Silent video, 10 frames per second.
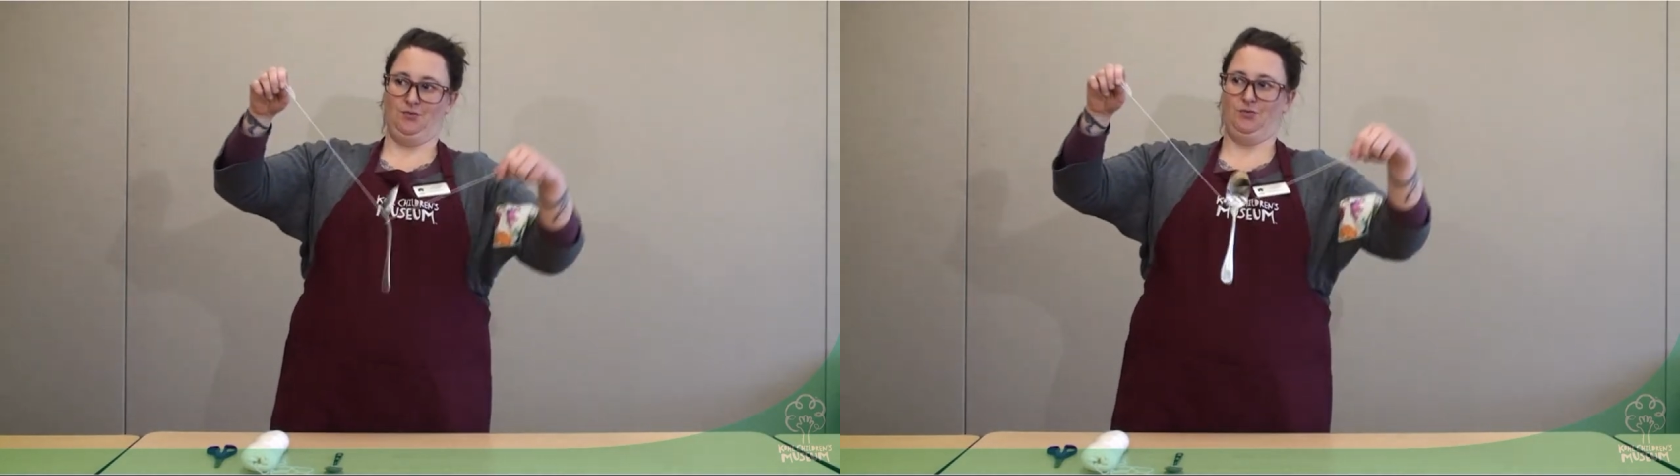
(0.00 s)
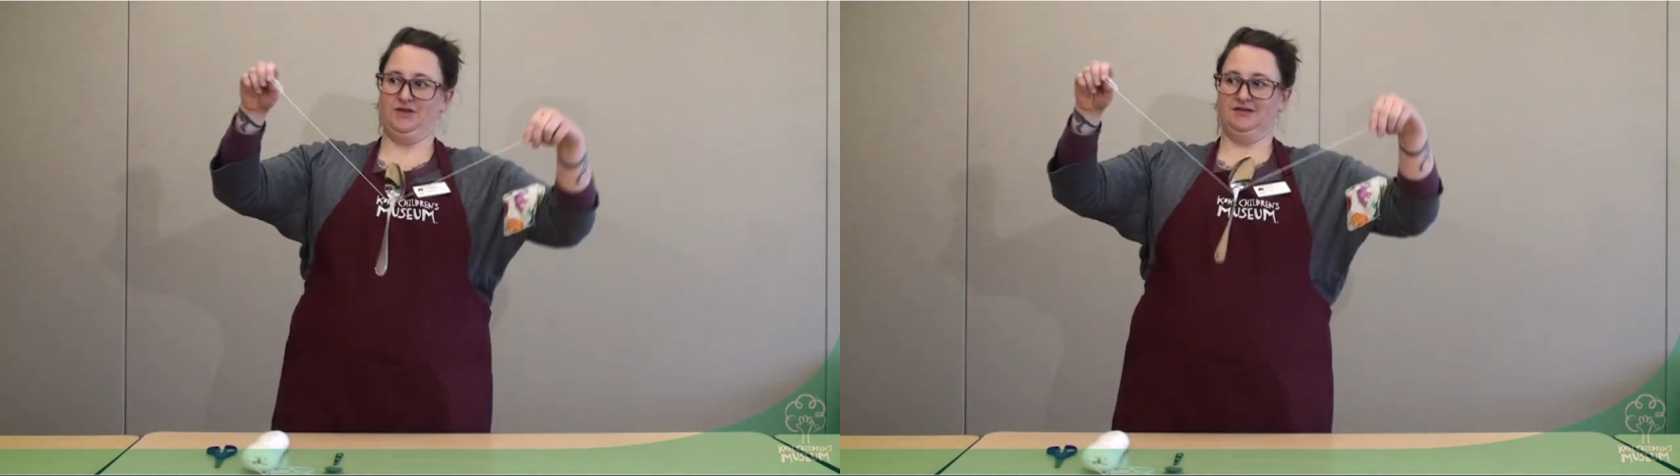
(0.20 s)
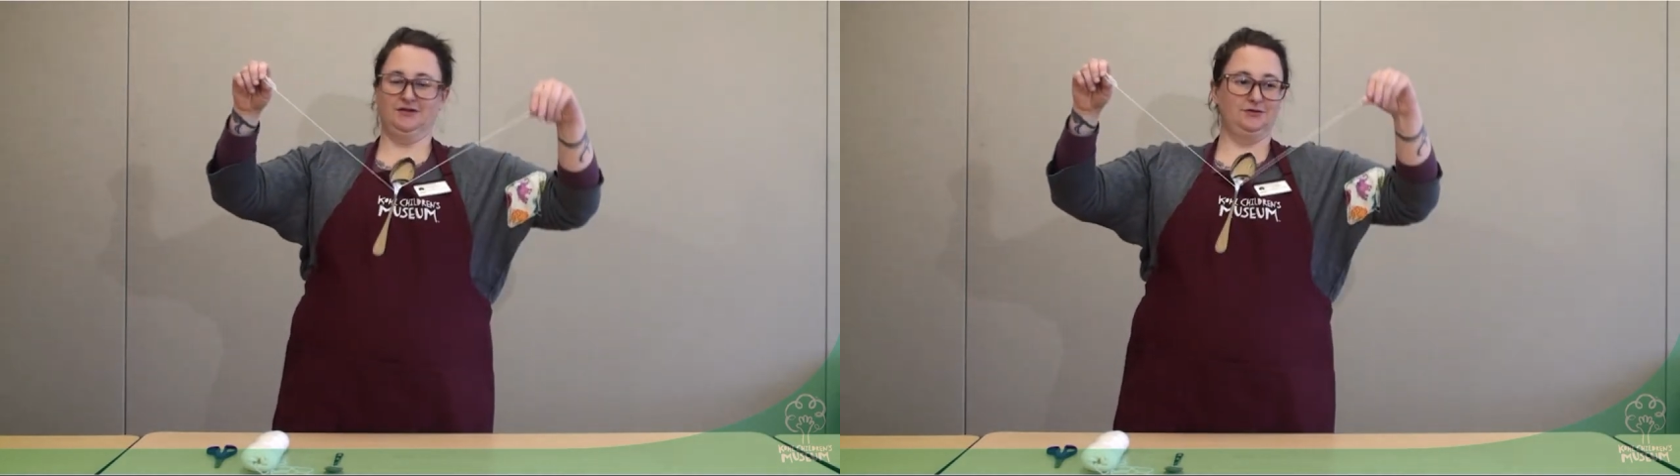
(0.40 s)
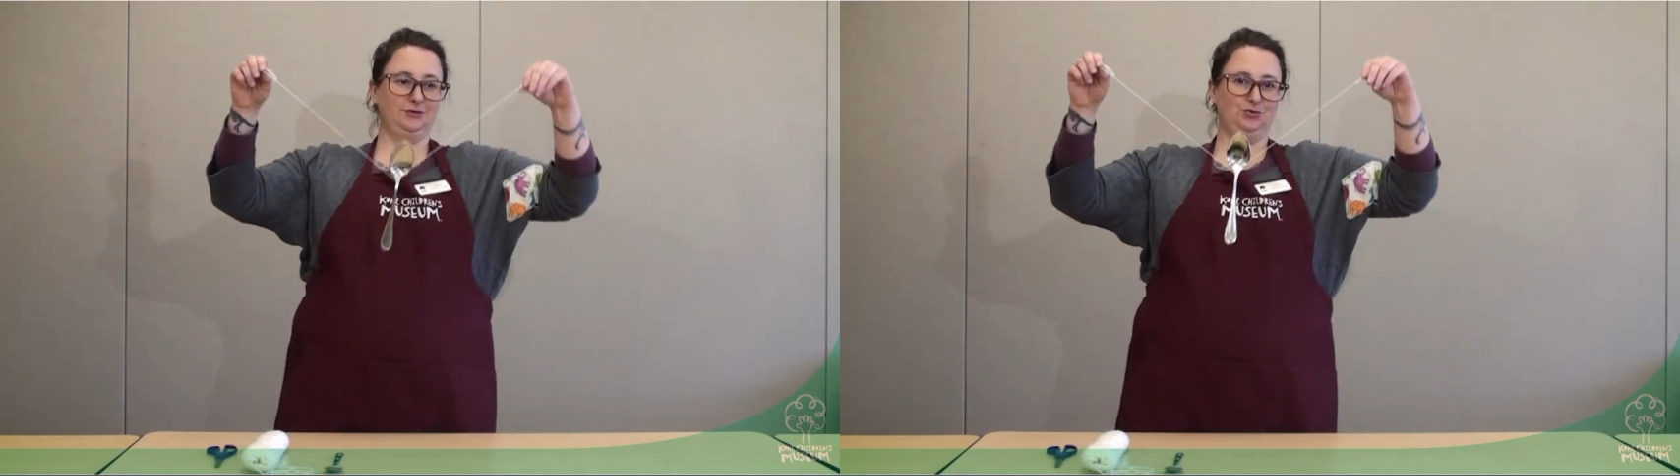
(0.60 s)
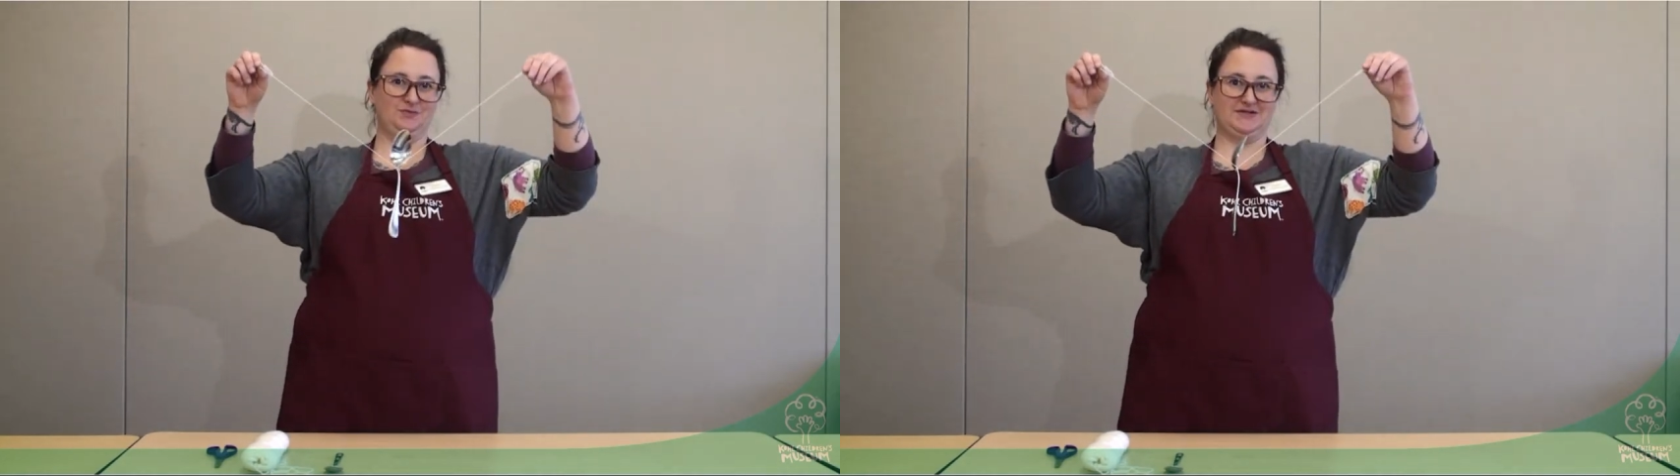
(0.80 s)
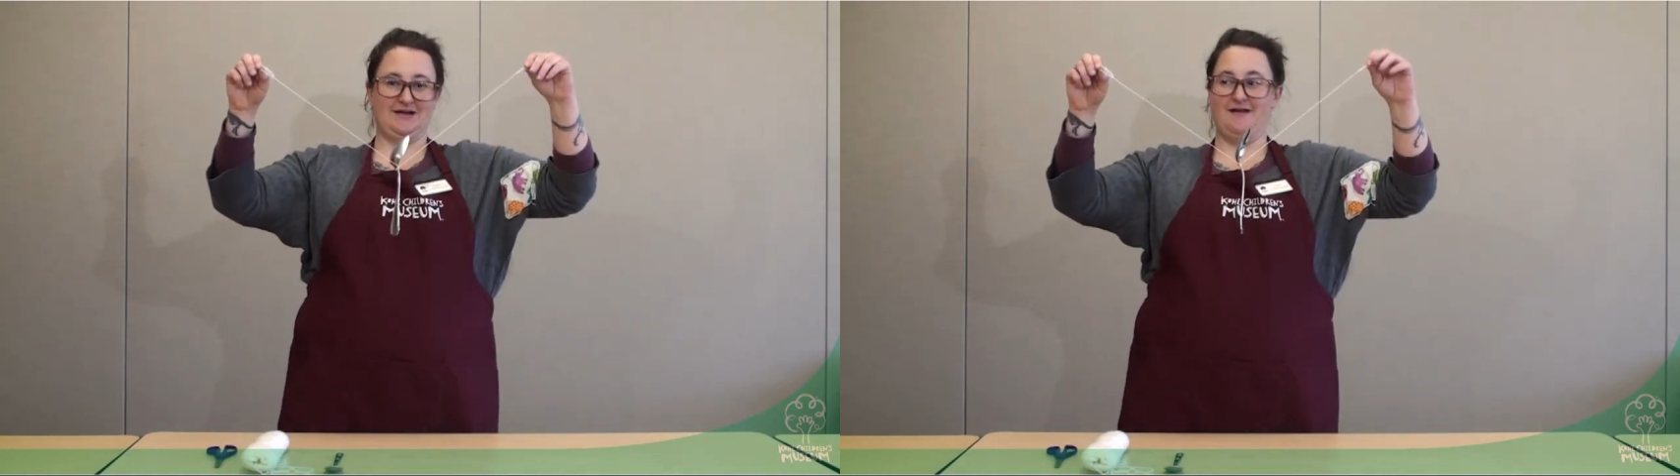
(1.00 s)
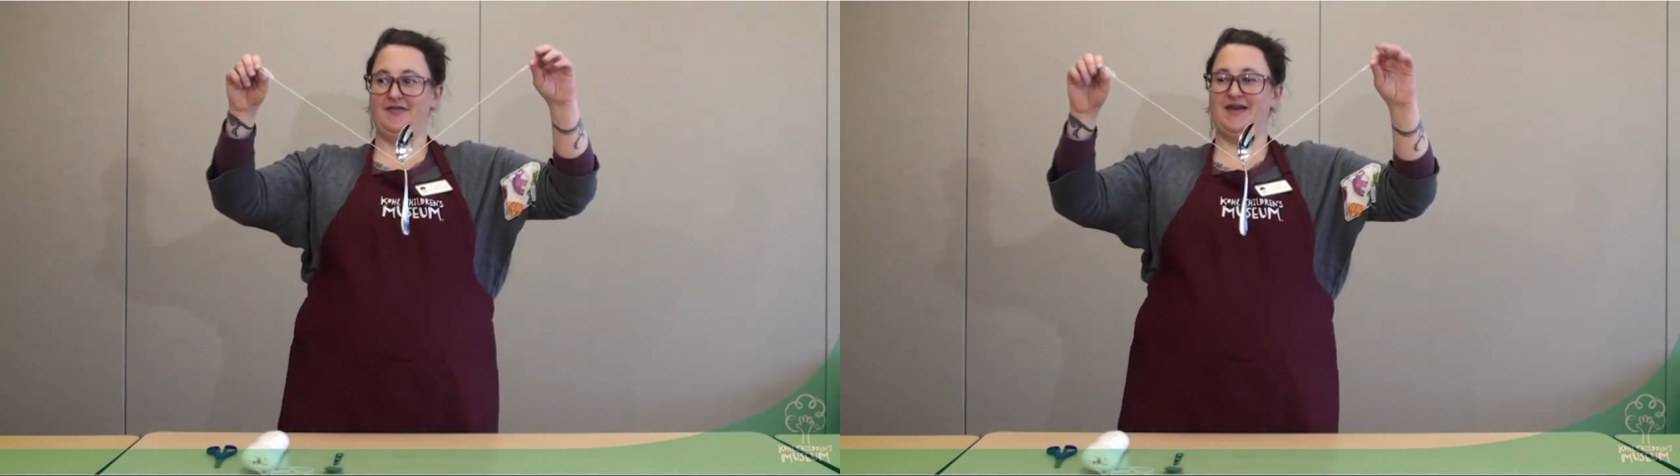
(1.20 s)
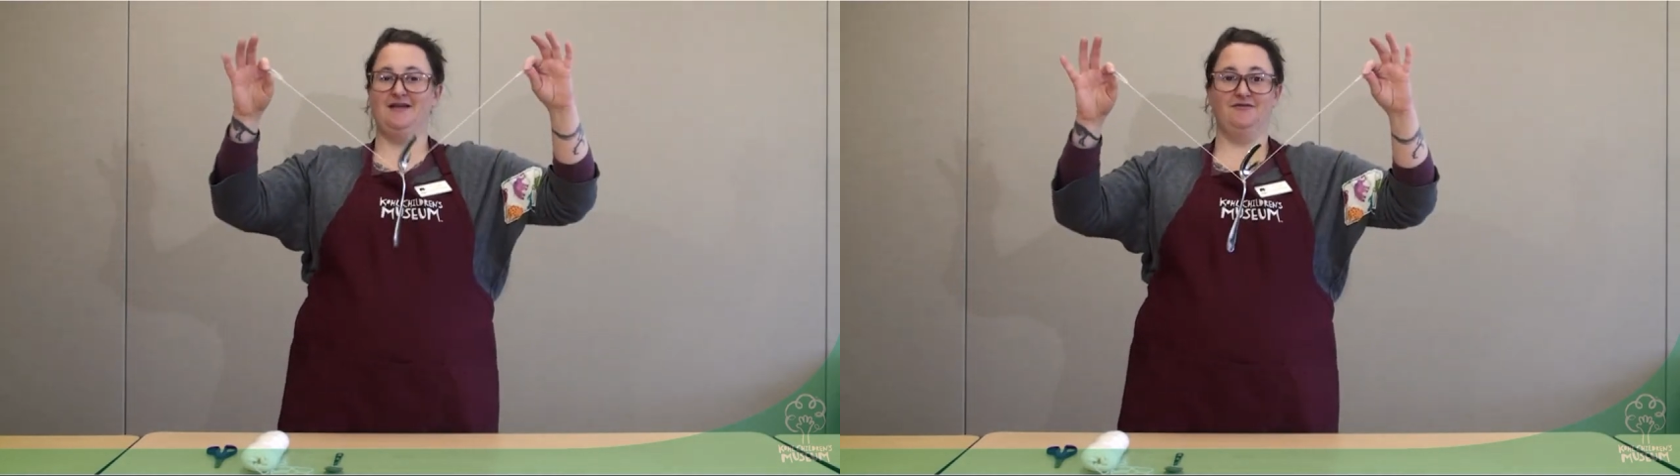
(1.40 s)
with little loops on the
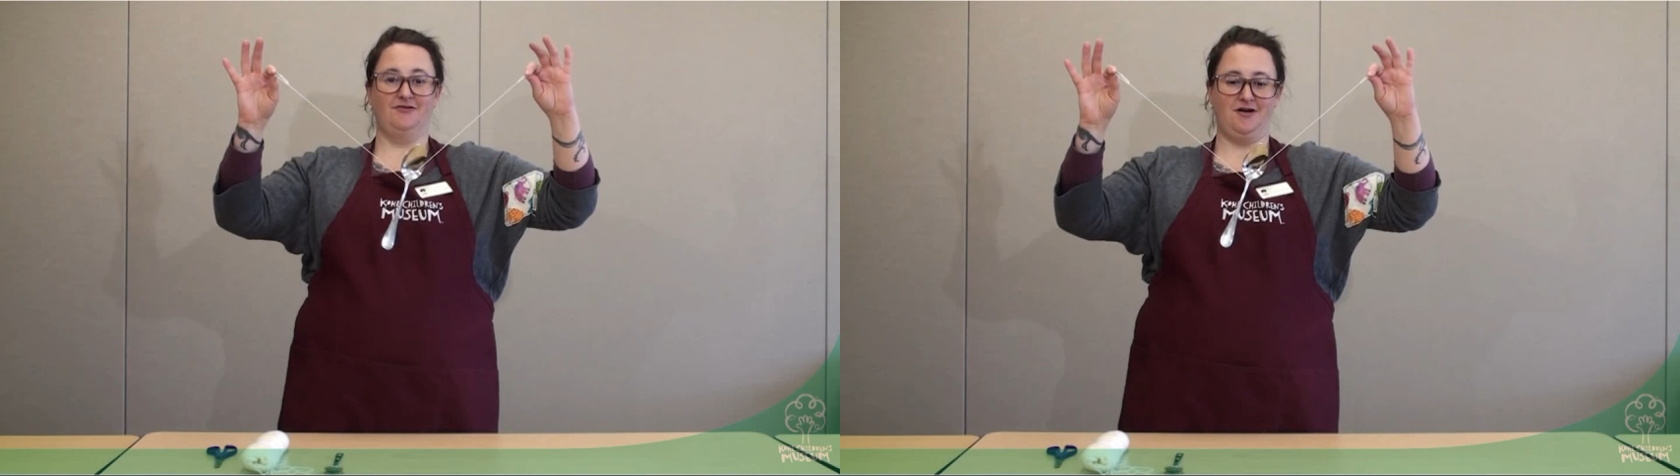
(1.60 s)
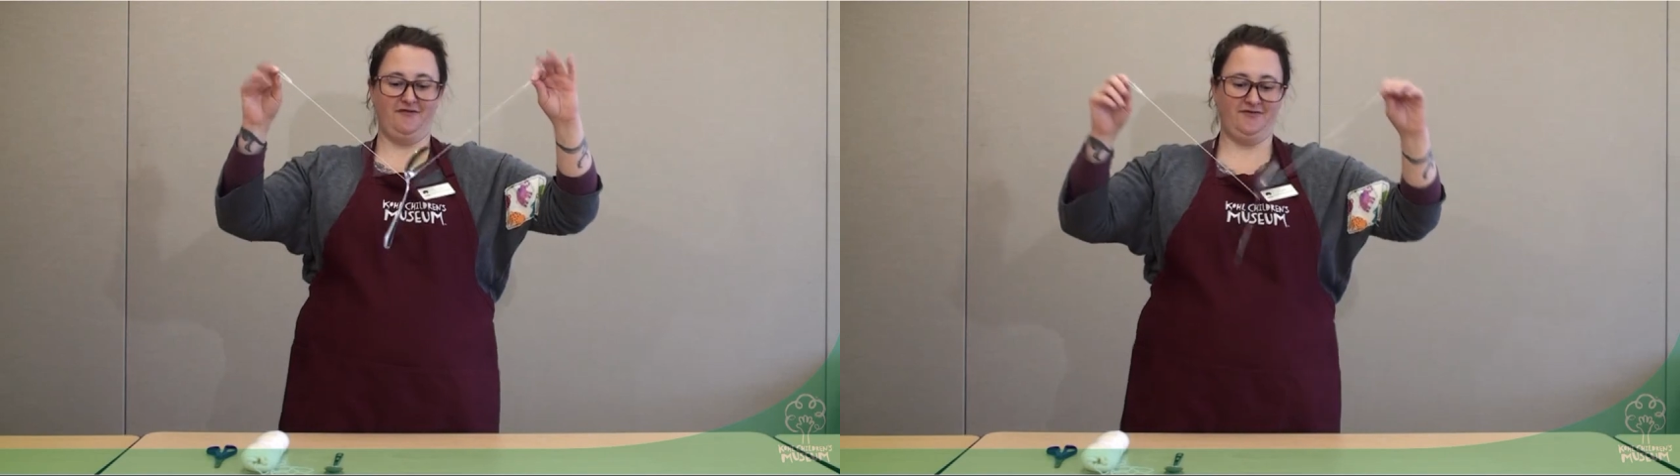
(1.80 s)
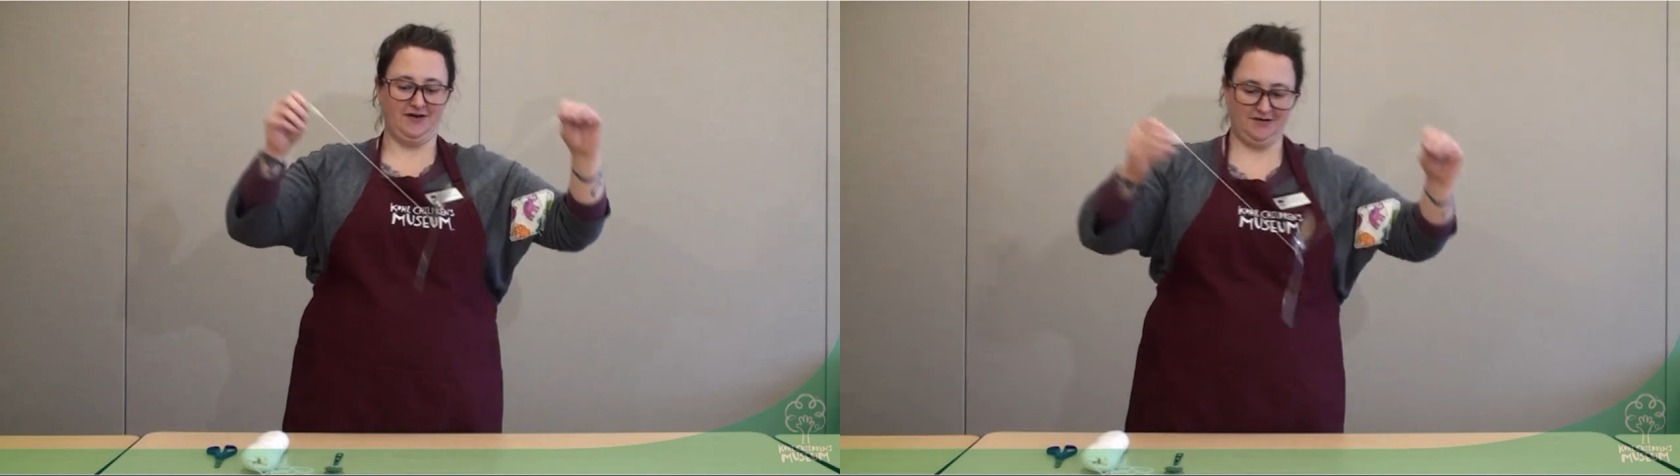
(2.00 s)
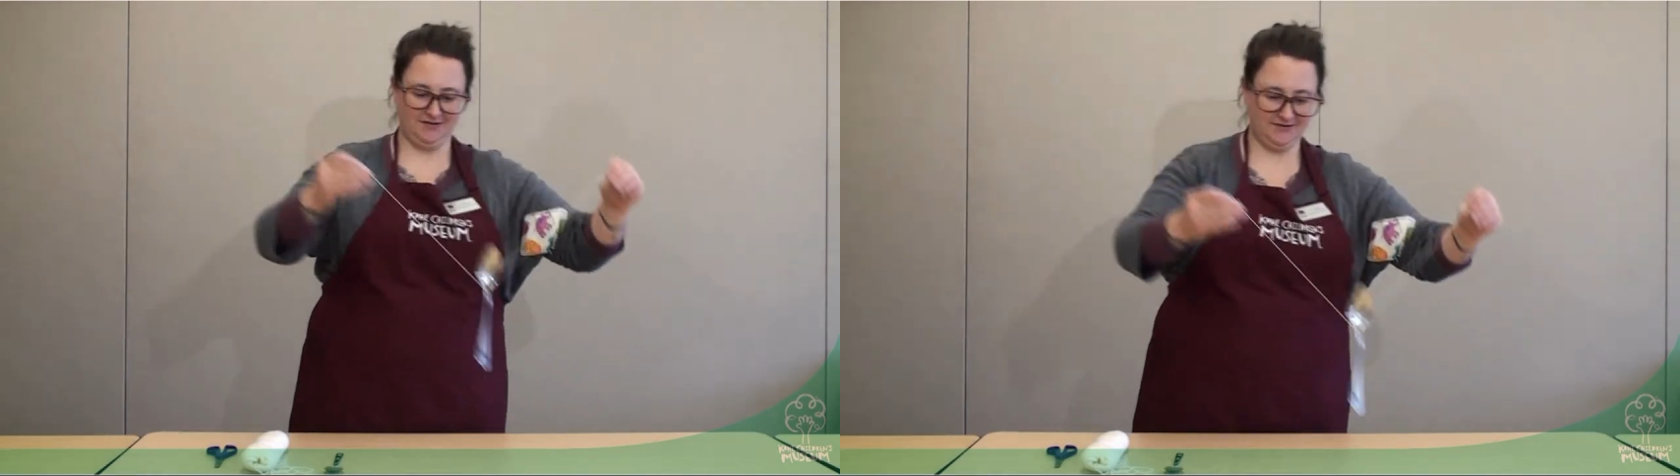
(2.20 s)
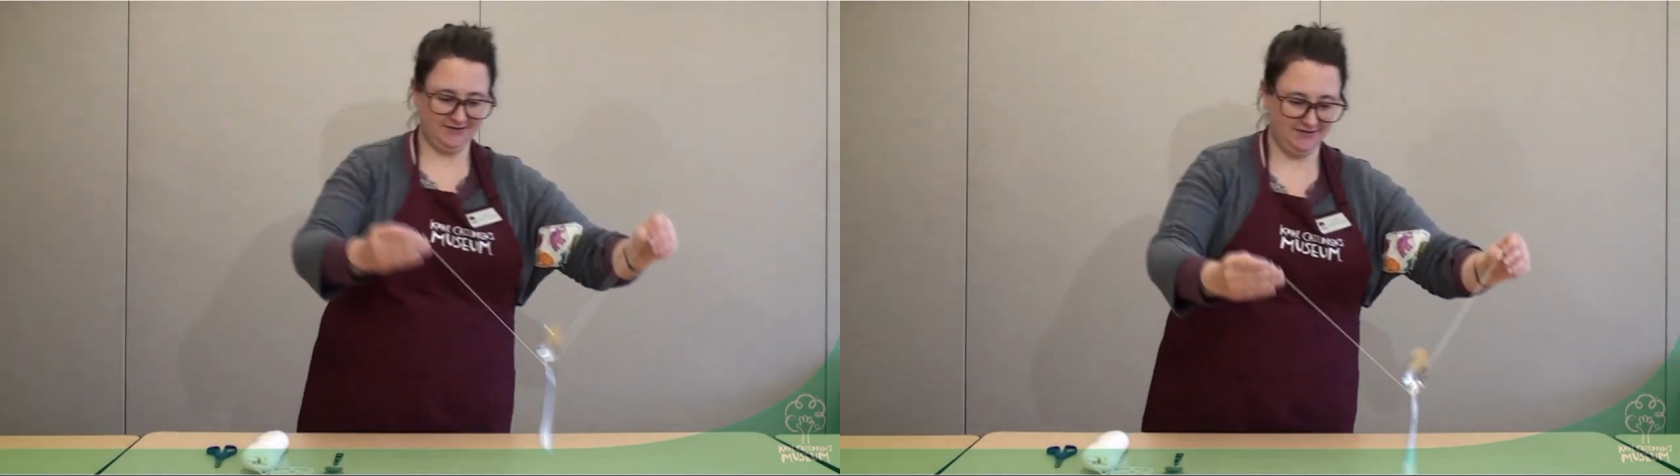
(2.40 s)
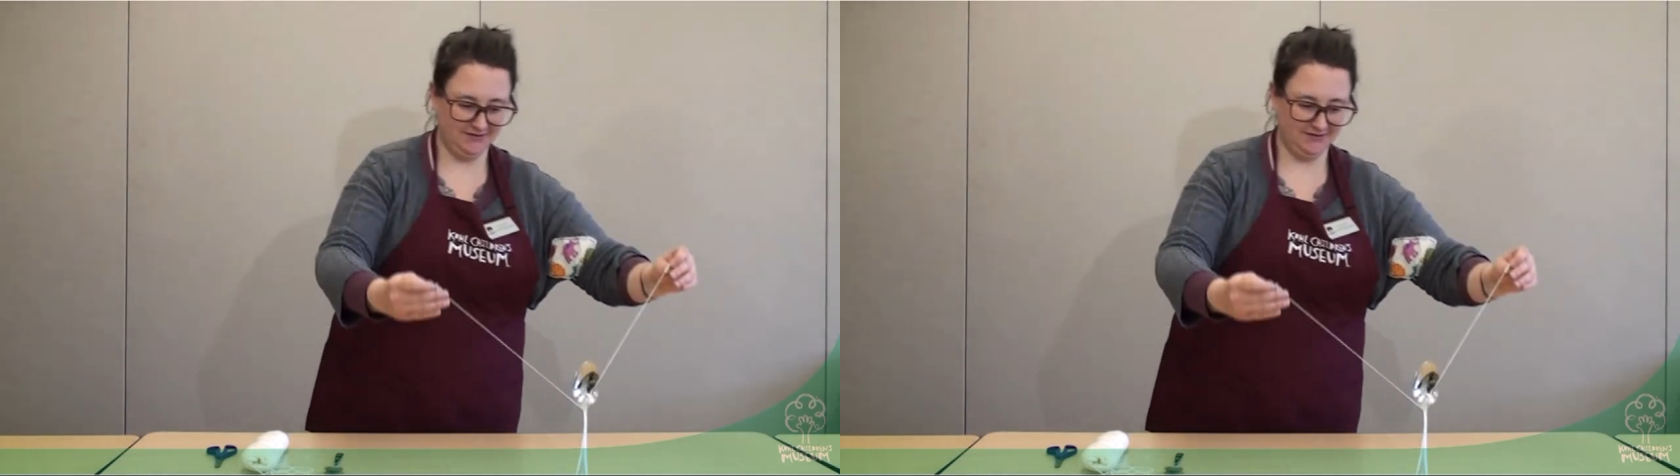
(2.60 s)
end for our fingers.